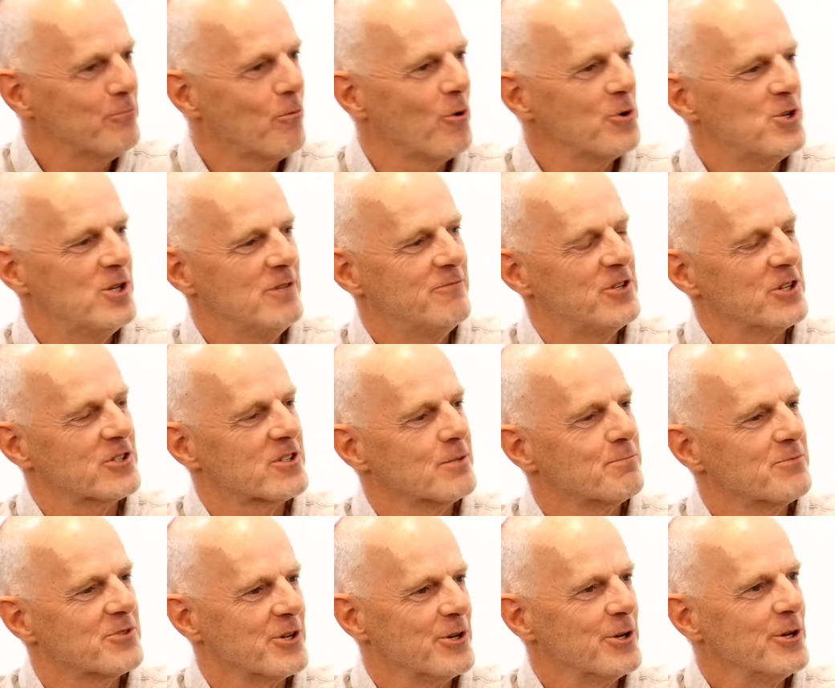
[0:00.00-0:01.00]
what you've just
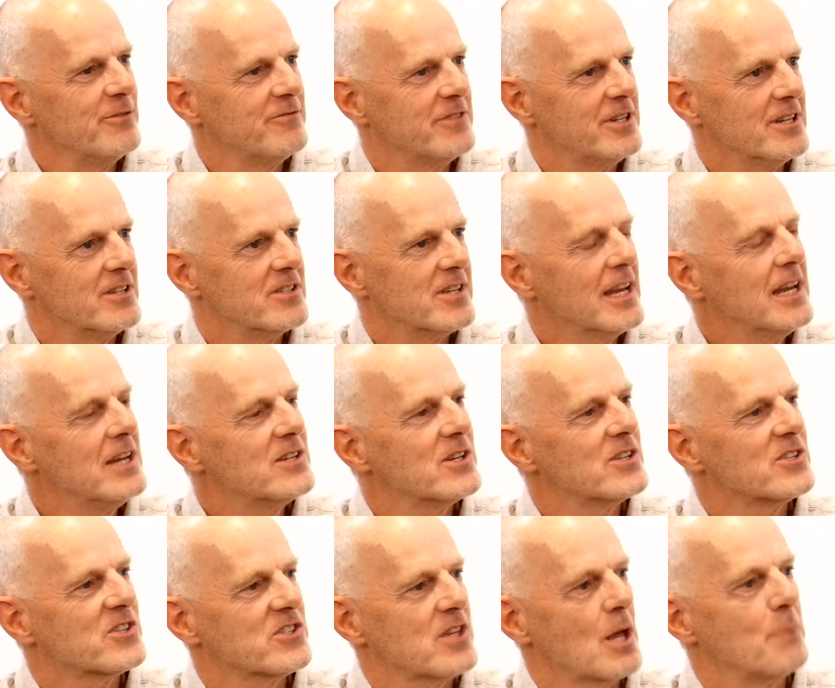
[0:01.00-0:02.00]
observed is, is
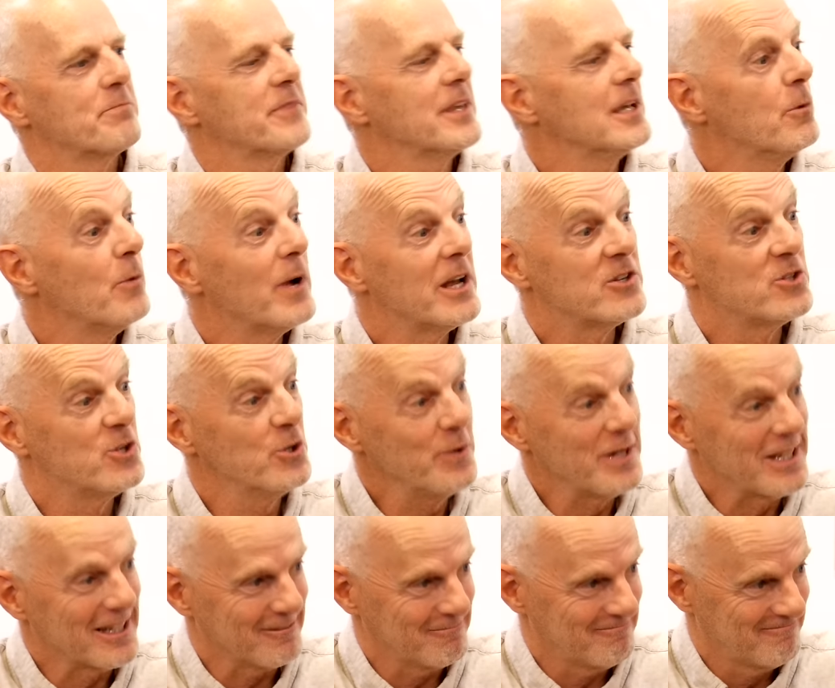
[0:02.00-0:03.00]
it something we're
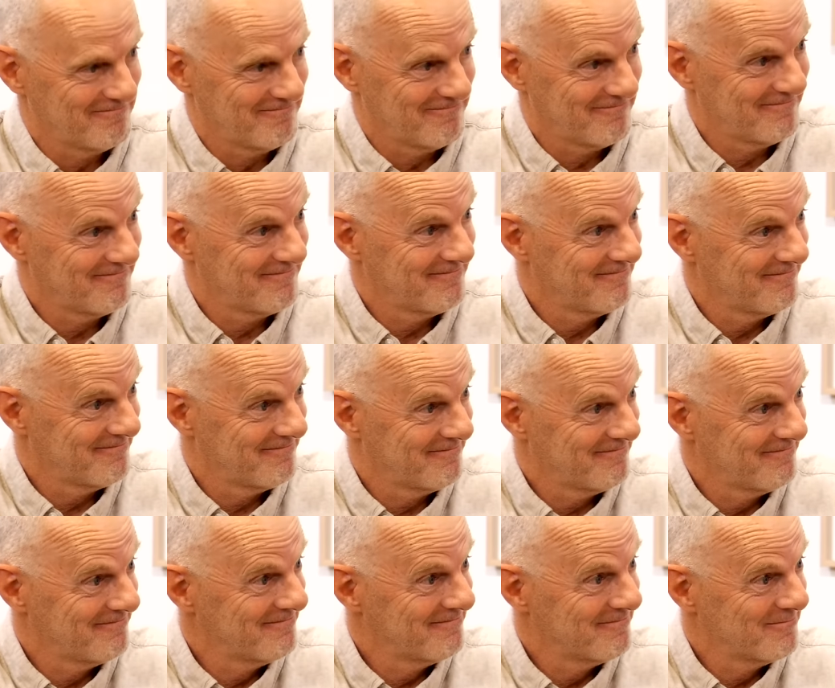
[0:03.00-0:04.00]
doing? Yeah, okay,
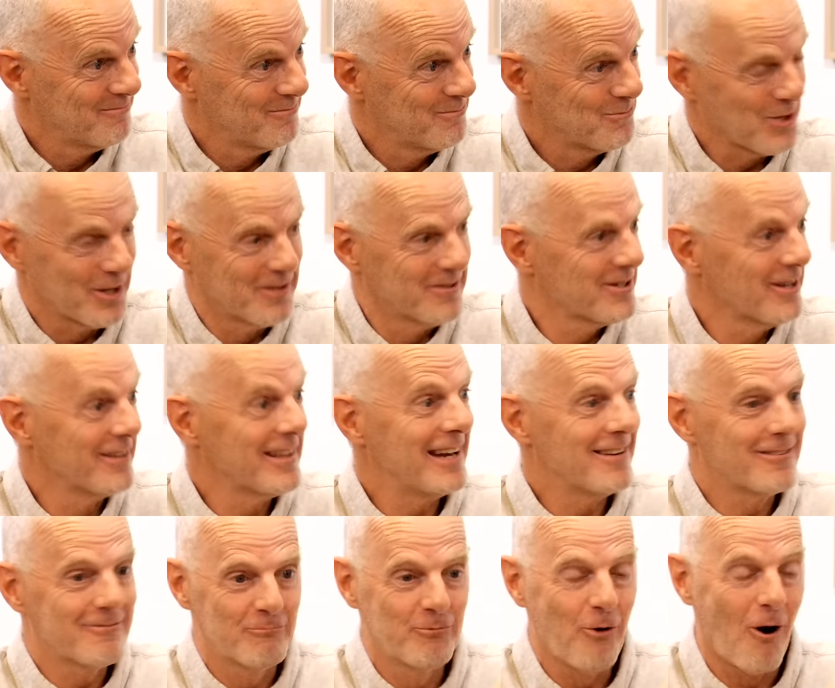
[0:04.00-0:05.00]
yeah. So, so that
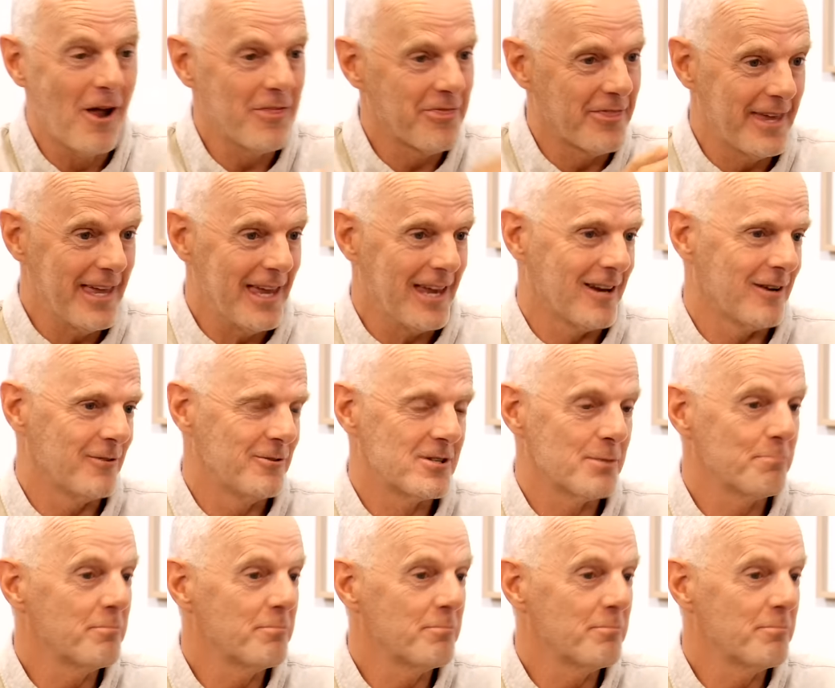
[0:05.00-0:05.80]
right there is a